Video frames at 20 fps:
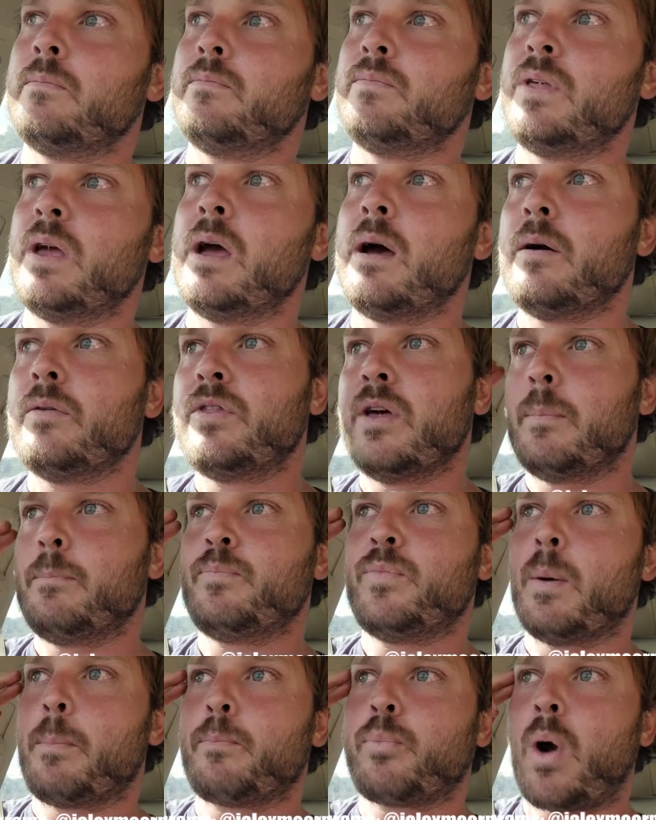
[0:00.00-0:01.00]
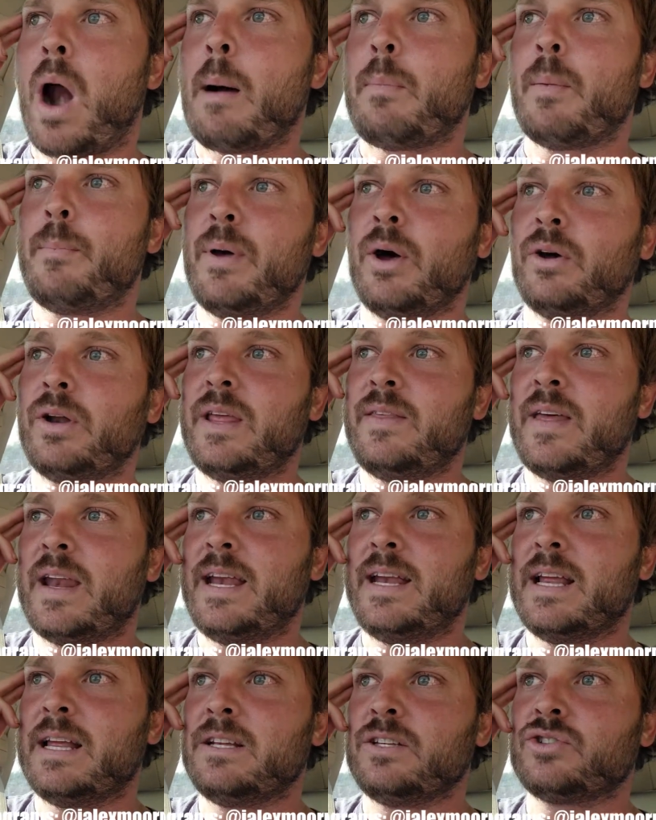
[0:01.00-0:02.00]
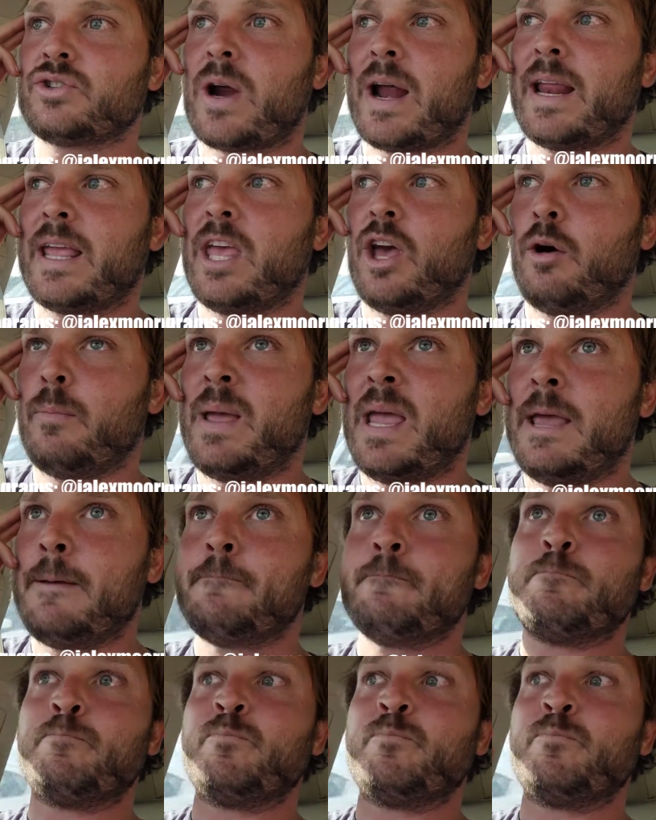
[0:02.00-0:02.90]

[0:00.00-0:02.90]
the probability that he didn't try to kill me,